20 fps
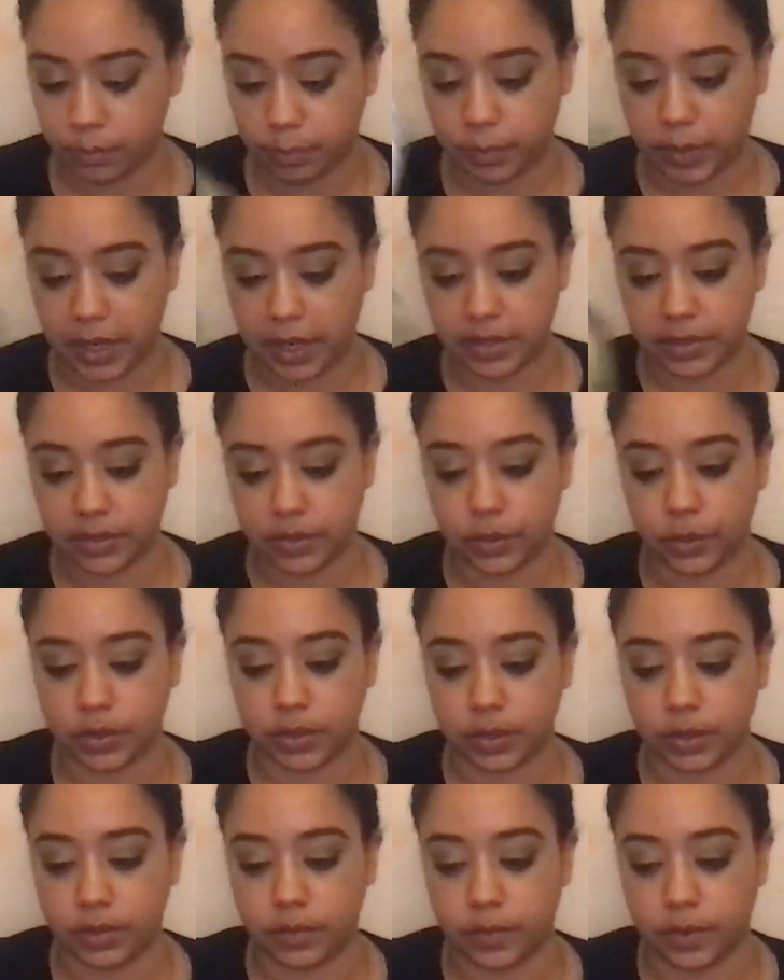Page of Swords
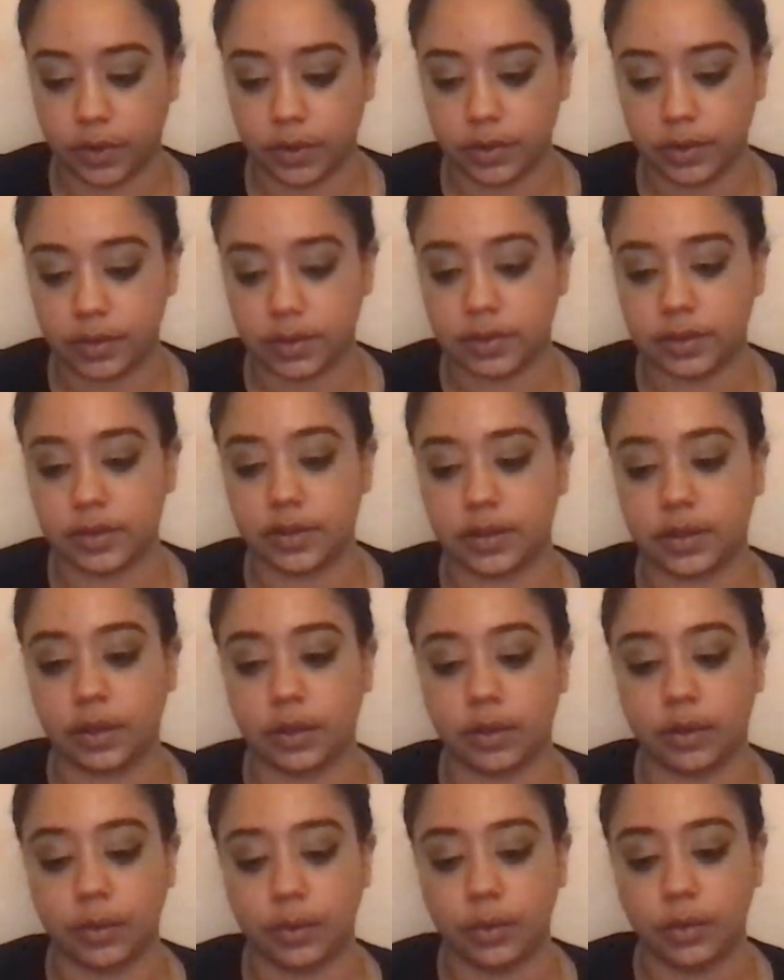in the reverse.
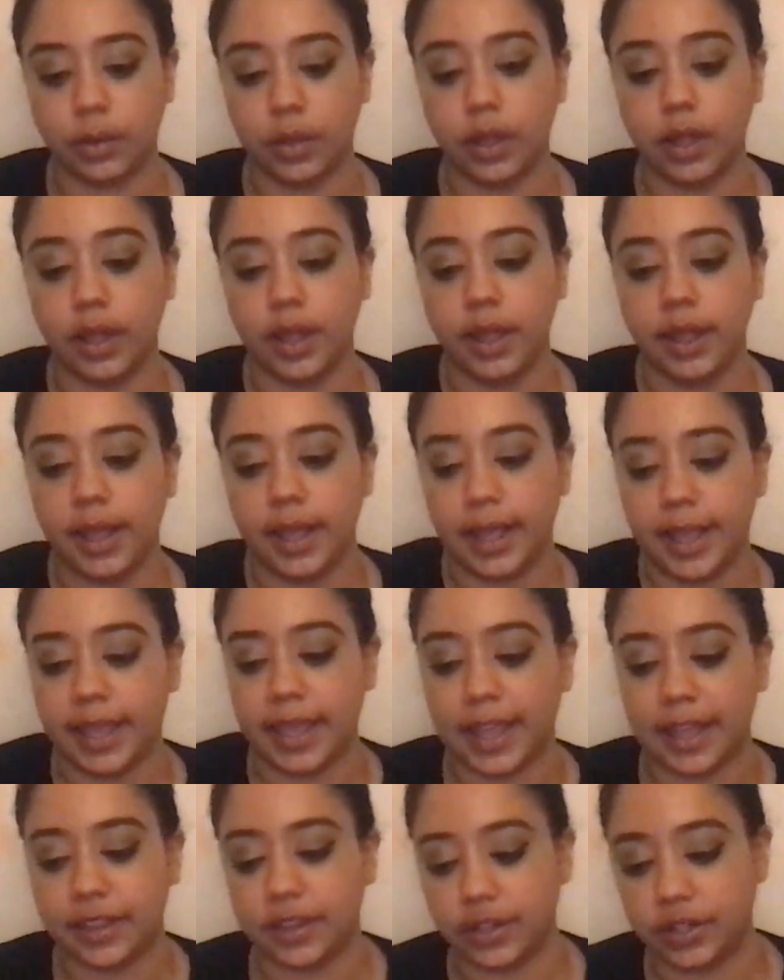So,
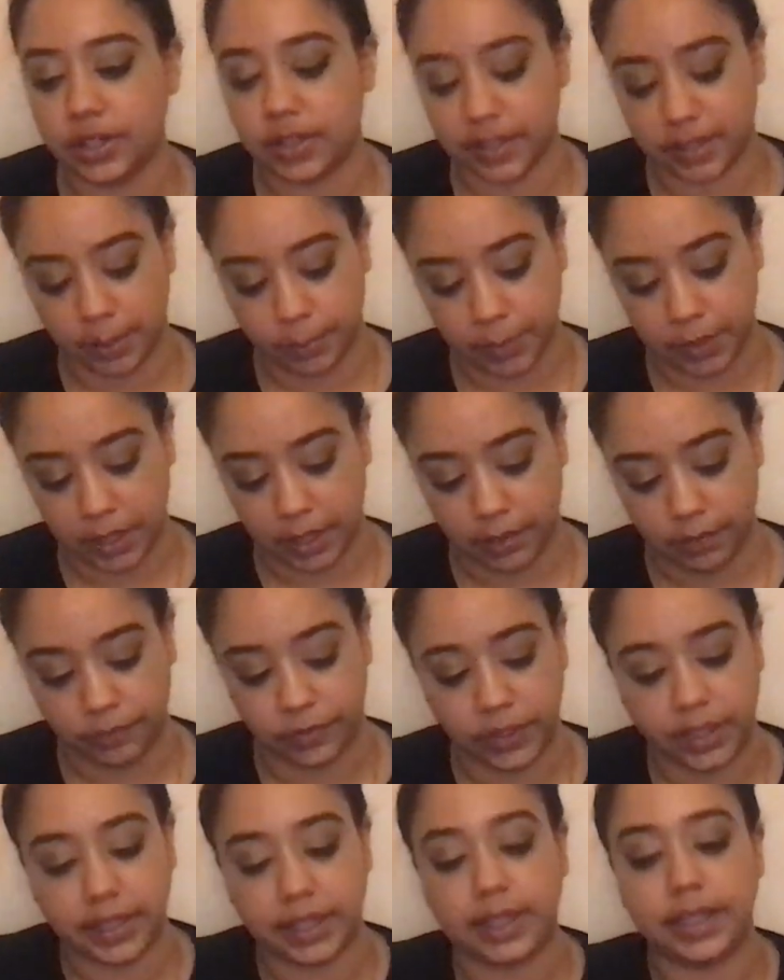yeah, there's just something
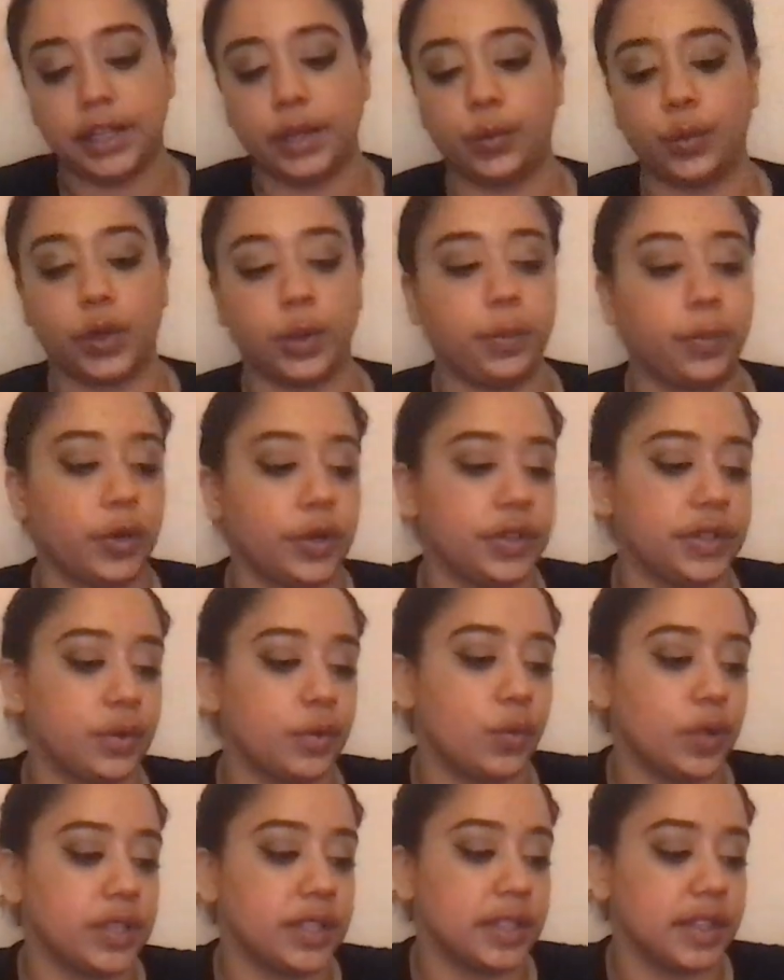conflicting here where a person
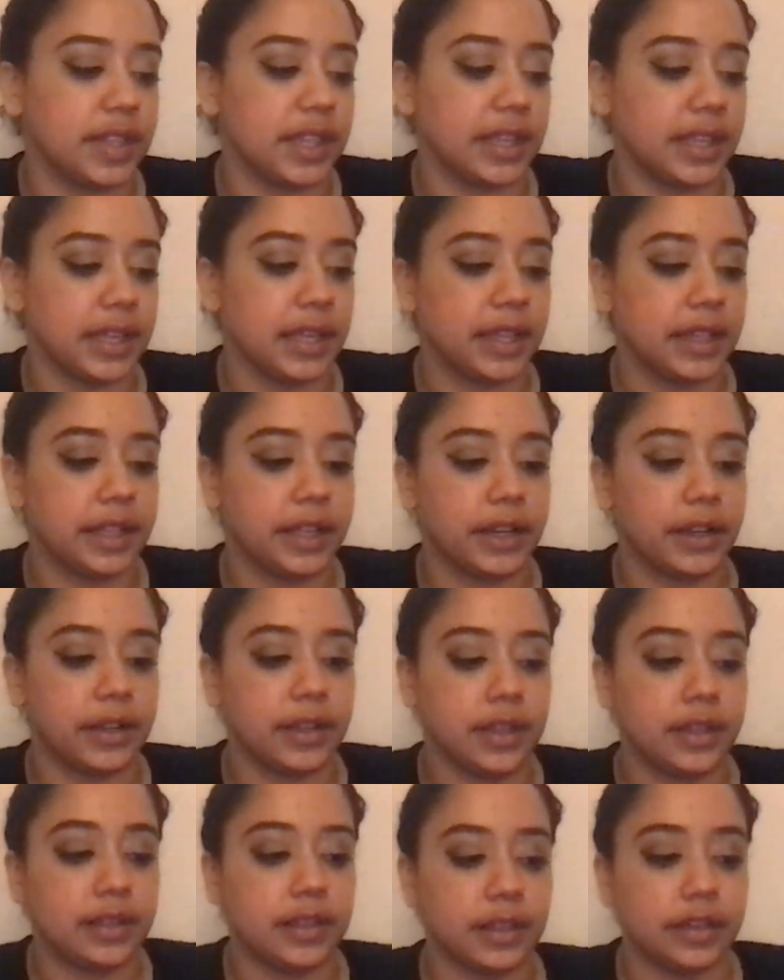wasn't thinking
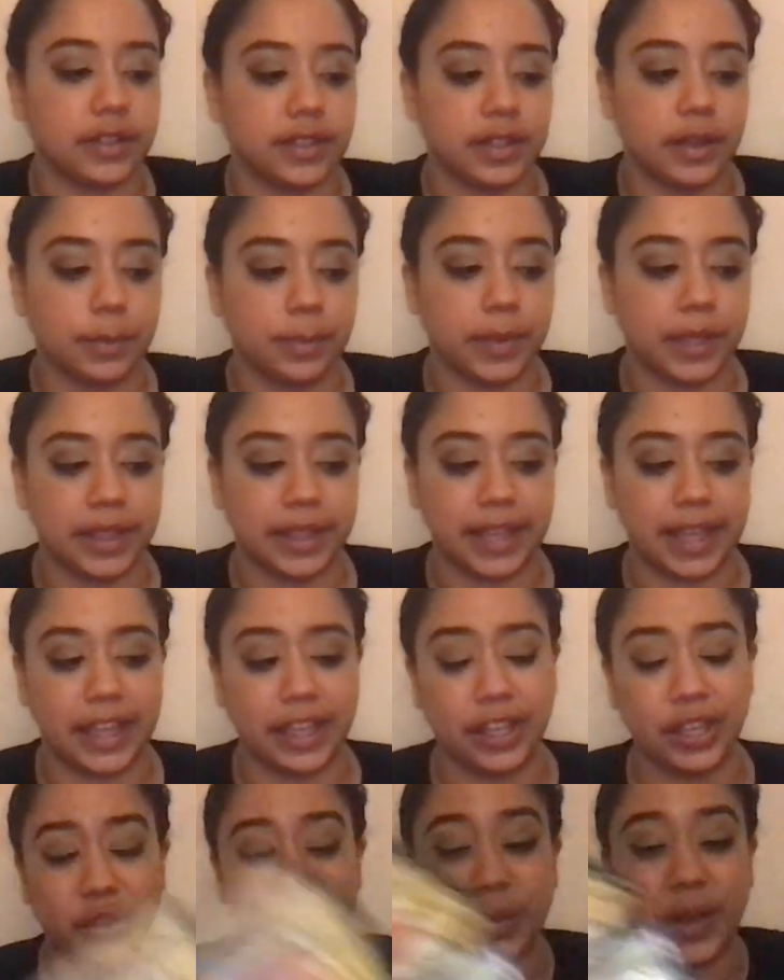clearly. There's something that
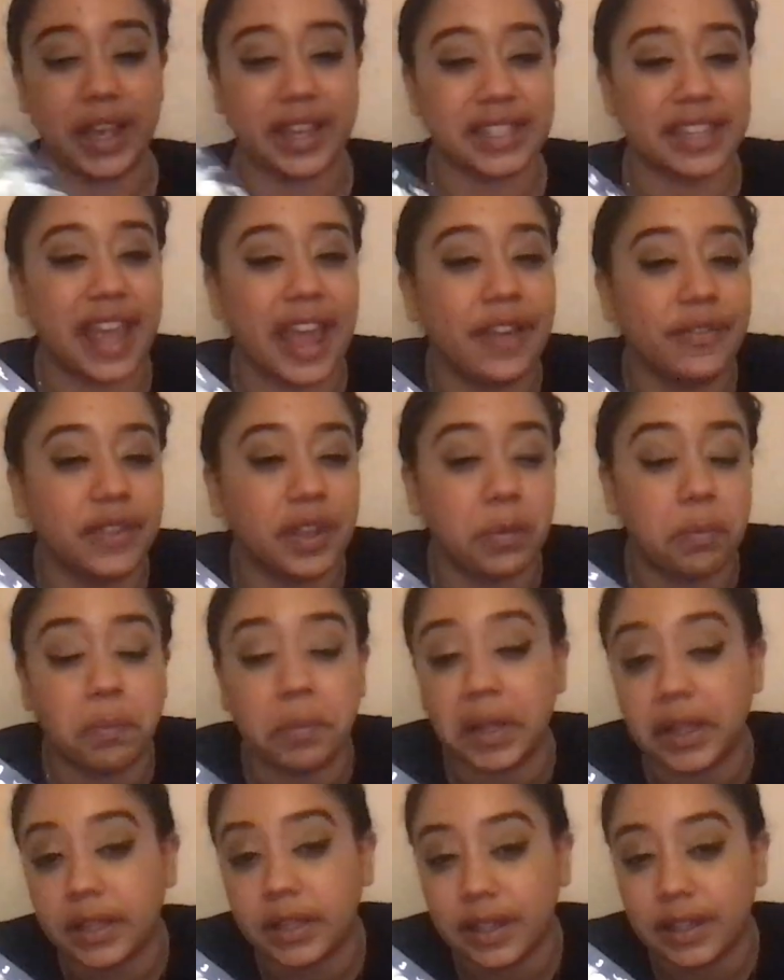you guys have the
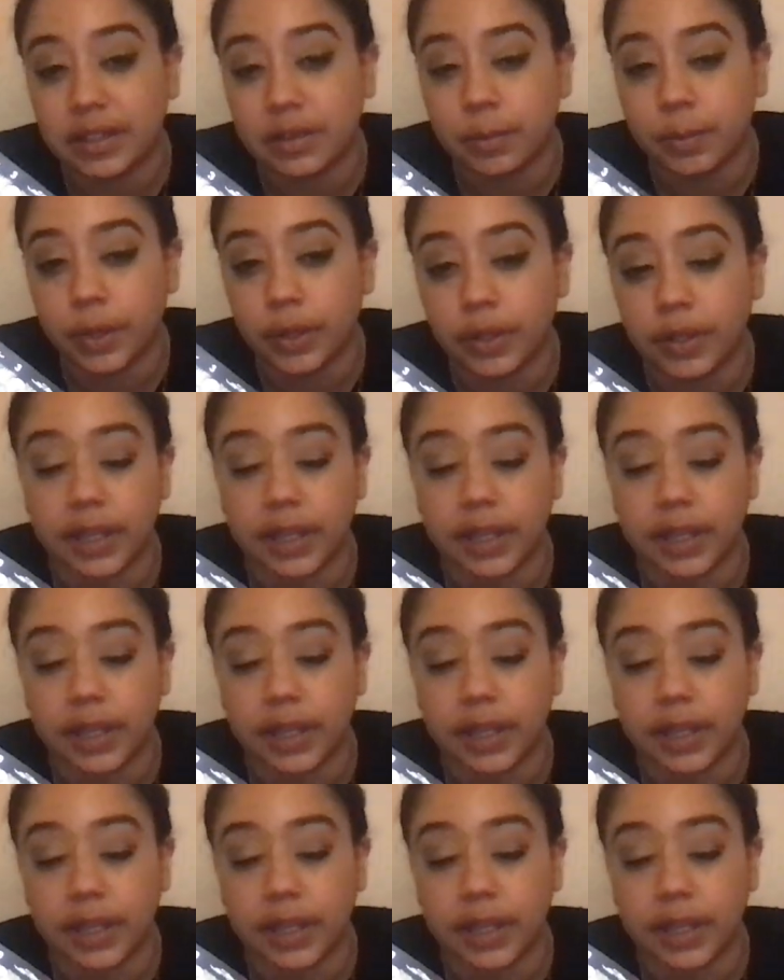ability to build.